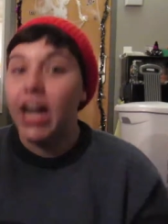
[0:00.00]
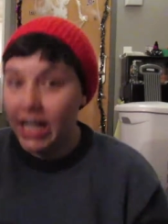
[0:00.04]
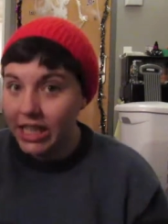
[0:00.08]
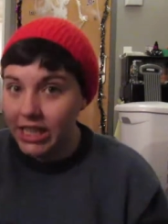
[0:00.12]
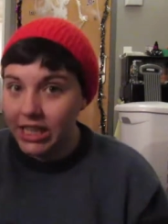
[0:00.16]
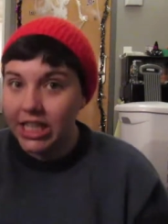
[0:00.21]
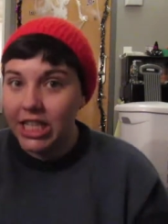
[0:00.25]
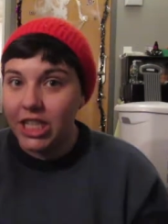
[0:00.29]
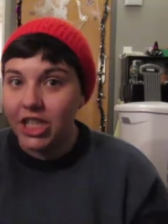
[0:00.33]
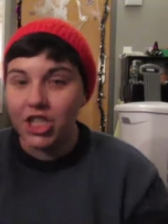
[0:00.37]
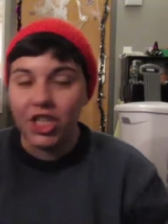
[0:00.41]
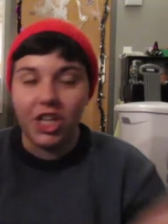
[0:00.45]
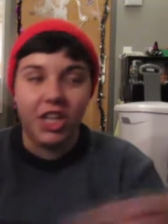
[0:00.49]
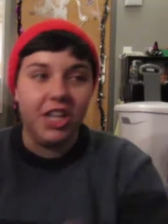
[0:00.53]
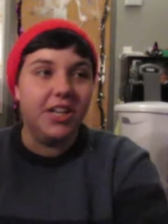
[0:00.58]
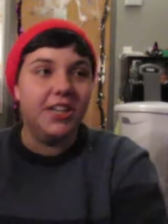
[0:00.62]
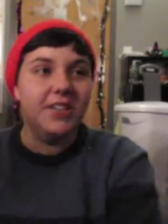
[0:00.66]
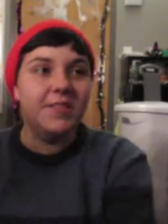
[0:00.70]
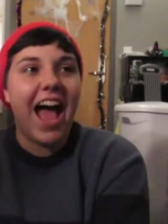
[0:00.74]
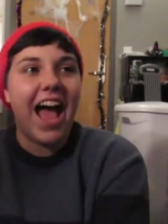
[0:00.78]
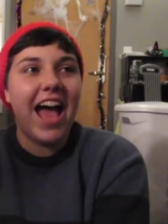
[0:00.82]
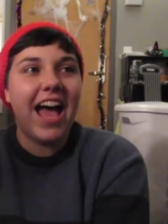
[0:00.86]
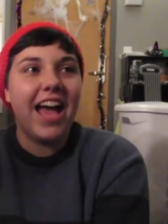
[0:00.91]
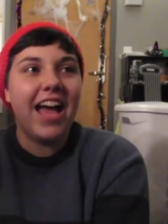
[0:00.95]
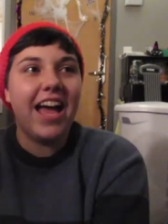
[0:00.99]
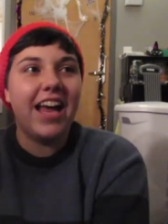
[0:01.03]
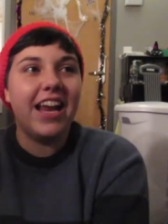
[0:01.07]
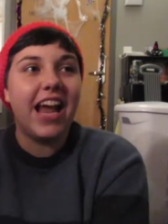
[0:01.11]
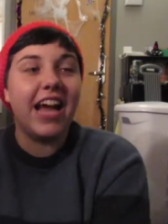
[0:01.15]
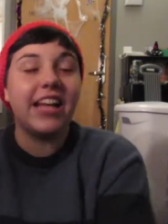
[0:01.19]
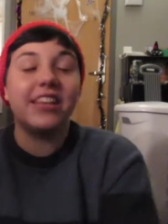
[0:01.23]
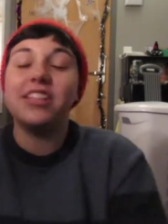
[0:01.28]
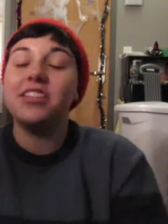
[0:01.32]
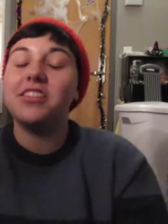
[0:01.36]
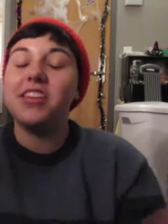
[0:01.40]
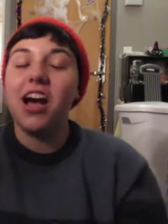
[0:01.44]
Alicia. And
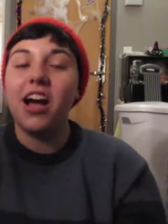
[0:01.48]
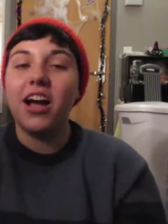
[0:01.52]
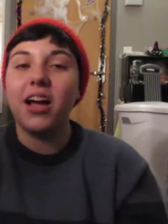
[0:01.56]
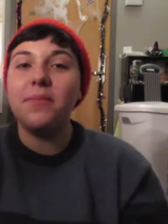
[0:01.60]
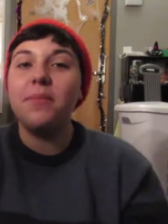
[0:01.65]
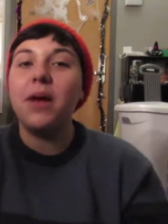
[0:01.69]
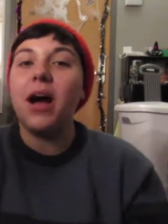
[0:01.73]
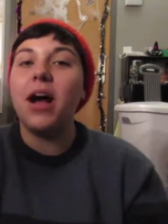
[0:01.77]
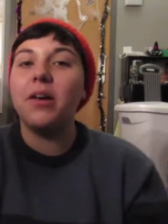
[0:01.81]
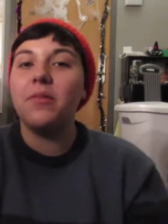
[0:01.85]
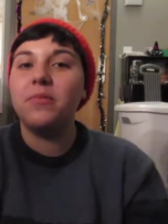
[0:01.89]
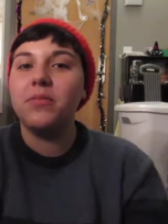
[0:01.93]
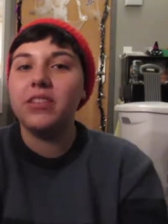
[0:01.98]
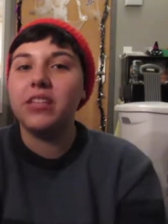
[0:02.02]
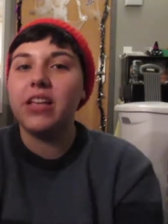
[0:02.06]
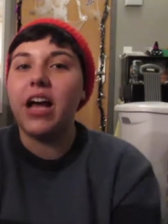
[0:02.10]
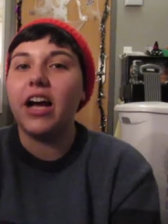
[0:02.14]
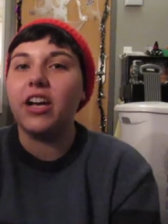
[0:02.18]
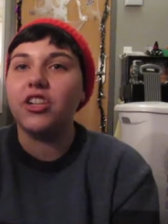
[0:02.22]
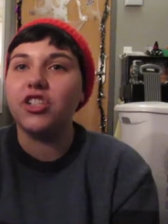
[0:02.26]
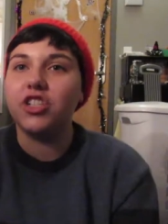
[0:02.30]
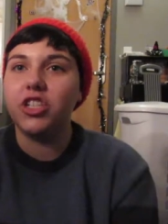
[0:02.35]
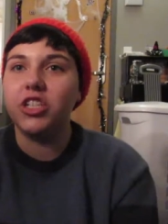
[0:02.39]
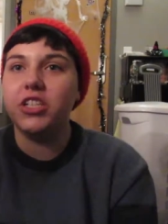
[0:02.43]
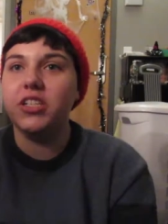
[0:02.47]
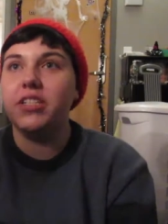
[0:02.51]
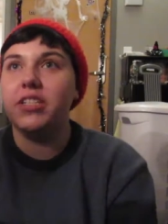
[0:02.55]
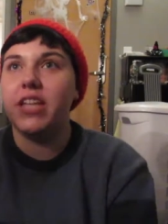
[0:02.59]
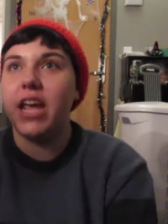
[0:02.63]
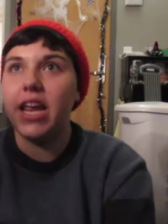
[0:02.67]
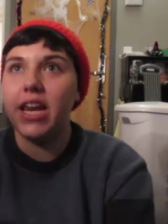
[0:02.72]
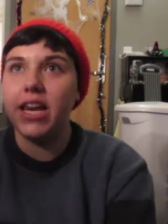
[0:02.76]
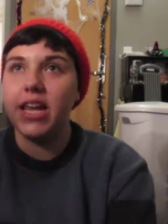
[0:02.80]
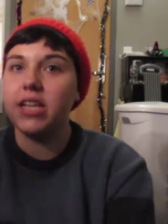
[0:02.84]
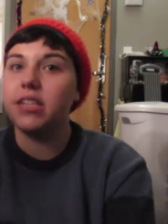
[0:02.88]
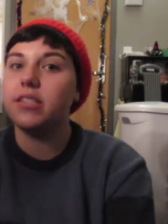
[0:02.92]
at the time, I was actually
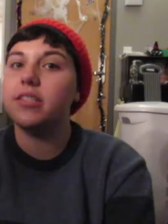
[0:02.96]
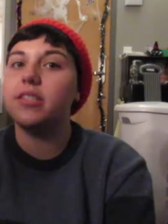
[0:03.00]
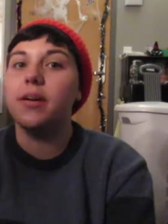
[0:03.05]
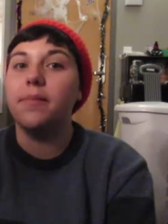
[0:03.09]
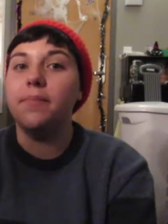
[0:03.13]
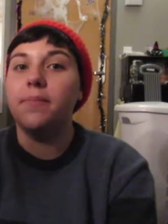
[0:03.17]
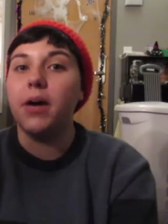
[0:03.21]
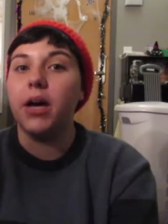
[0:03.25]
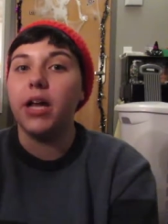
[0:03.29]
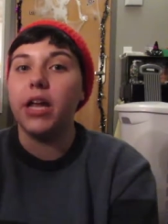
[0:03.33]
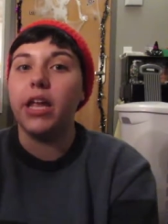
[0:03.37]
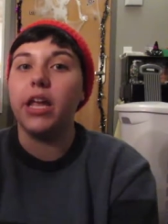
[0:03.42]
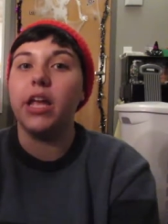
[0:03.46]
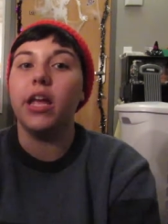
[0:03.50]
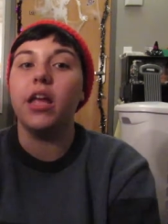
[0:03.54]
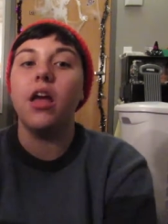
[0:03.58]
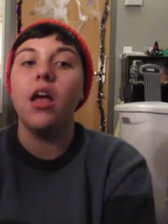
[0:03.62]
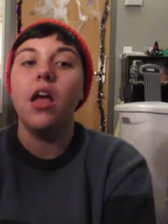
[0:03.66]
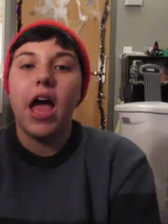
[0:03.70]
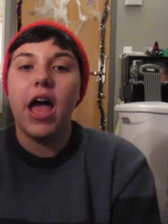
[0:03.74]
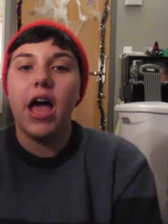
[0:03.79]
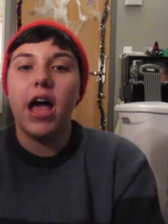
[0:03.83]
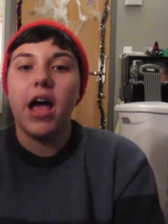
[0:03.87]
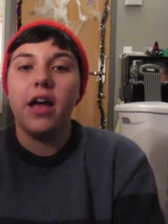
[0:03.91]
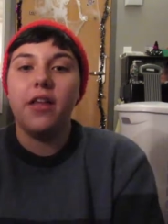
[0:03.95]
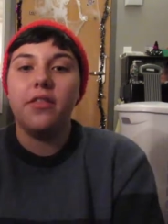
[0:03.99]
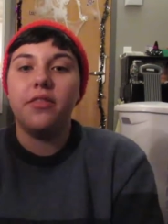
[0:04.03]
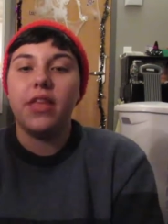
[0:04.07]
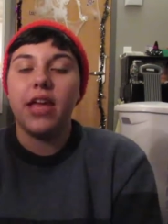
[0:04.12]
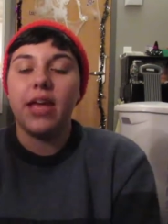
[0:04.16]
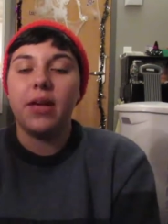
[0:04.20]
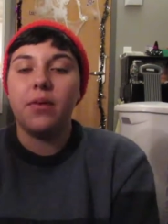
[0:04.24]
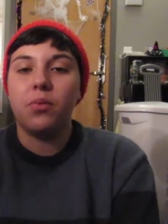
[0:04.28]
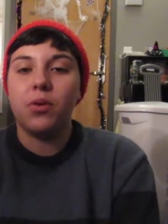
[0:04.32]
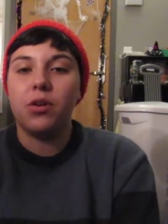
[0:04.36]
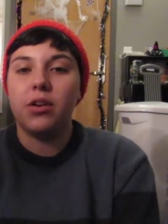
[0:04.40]
dating somebody, and
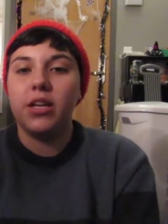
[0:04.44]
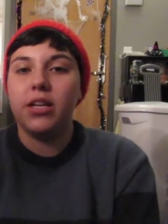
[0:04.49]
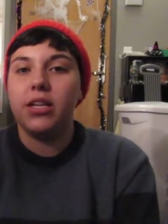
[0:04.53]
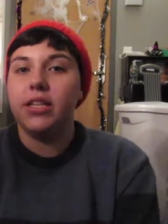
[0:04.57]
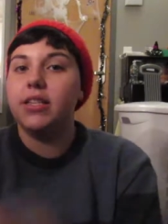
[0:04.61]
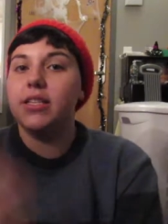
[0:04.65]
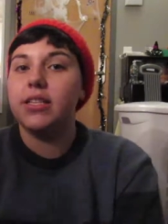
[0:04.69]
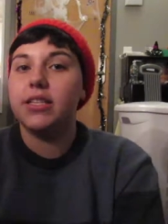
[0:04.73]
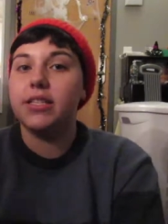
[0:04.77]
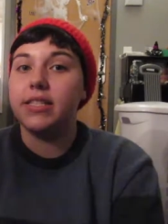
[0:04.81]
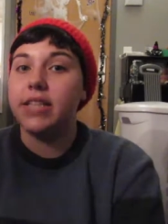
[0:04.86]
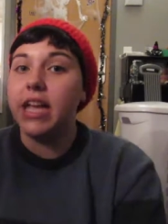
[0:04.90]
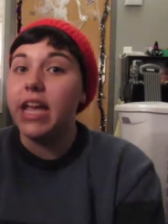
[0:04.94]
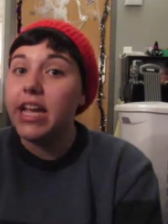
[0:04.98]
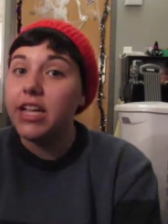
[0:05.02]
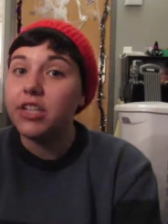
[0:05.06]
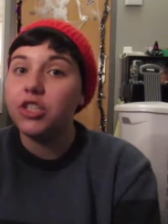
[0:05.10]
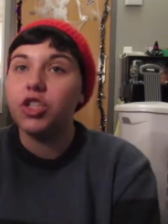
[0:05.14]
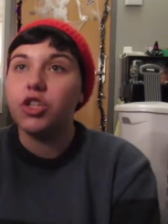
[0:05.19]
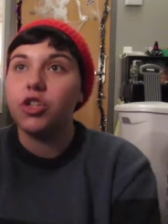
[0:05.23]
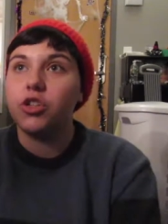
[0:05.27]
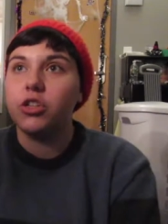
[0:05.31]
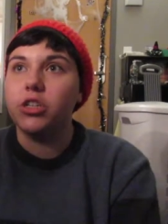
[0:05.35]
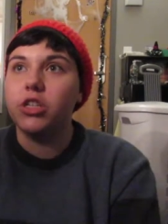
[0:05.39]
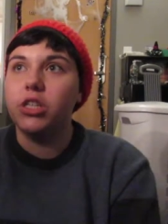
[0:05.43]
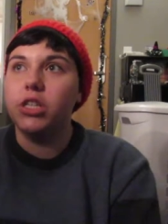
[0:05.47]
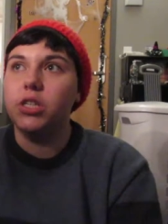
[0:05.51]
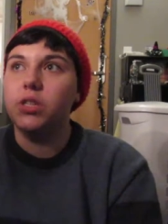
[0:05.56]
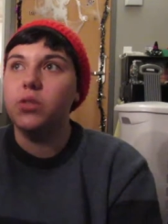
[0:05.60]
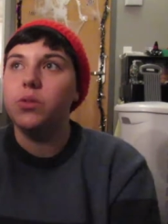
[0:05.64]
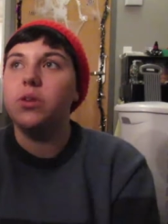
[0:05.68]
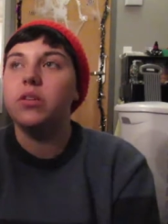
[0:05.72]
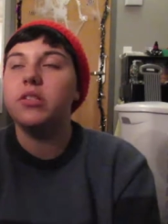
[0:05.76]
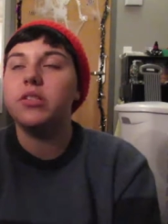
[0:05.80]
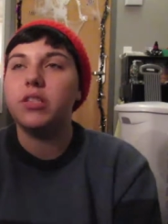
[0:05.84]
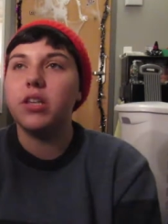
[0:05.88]
they were in the stage
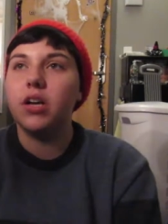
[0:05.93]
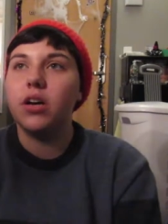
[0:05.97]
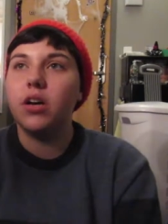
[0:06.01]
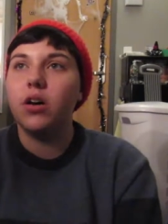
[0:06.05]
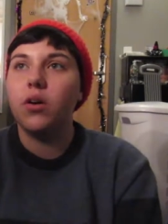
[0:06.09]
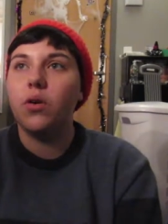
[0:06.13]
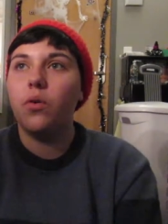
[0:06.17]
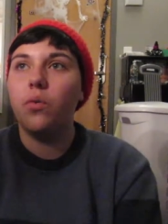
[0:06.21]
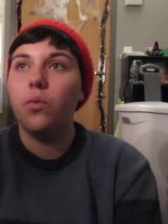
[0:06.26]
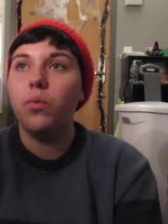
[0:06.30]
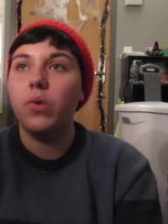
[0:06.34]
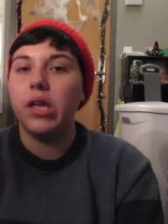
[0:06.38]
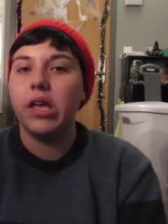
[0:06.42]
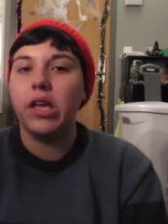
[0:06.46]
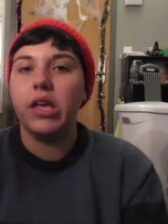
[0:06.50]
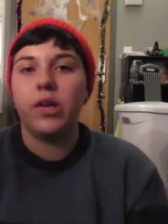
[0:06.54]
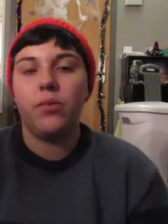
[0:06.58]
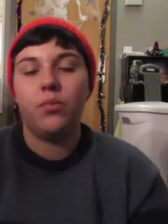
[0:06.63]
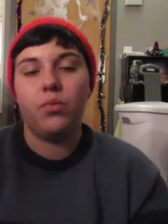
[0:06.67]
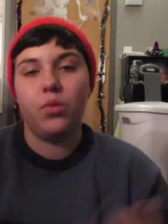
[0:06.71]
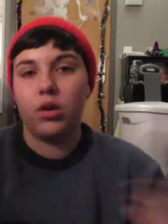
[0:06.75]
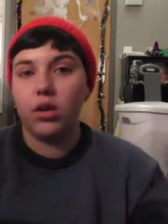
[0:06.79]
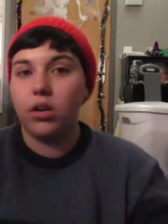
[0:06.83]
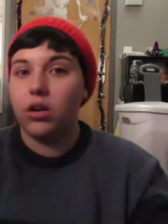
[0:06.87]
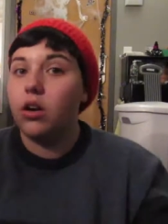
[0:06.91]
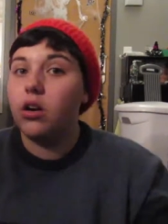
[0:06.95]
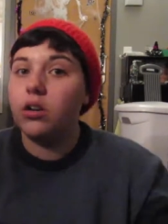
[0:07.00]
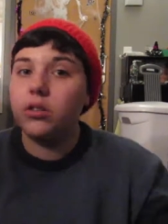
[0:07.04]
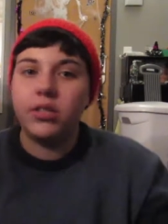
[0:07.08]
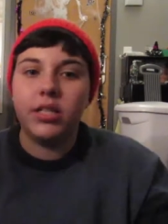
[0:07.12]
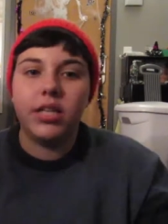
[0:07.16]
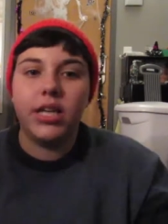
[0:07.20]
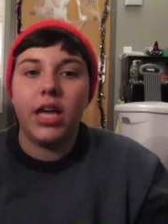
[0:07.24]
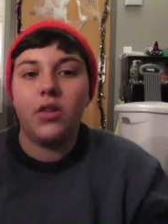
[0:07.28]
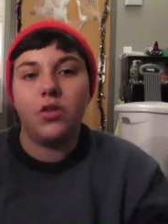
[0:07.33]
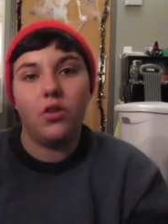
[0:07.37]
crew, so we were
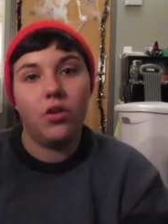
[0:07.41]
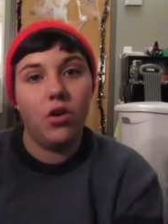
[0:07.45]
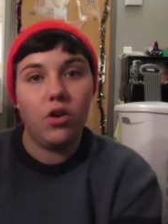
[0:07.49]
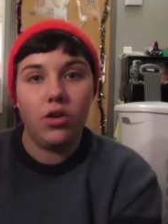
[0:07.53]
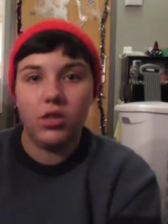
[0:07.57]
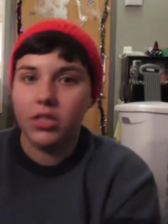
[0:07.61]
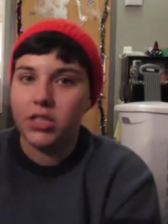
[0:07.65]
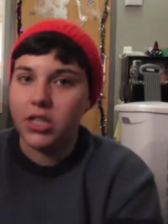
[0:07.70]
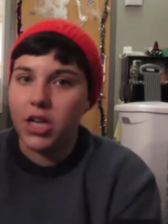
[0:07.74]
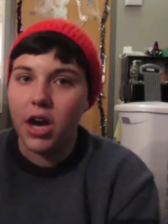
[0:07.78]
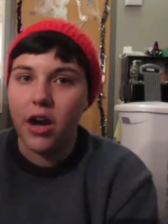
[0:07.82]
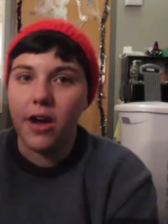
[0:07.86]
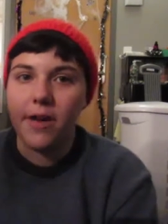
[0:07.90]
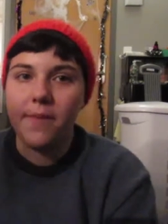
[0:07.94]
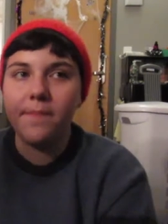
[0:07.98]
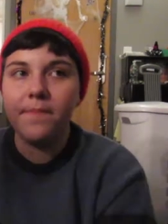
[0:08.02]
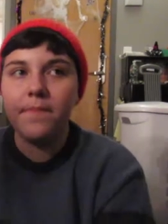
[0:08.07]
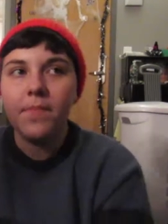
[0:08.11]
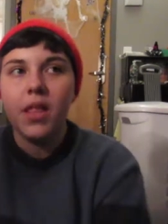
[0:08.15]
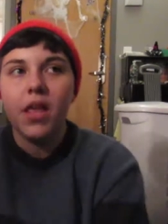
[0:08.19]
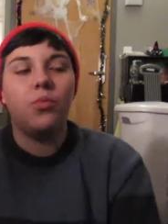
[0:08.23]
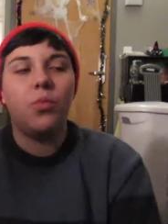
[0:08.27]
together all the time.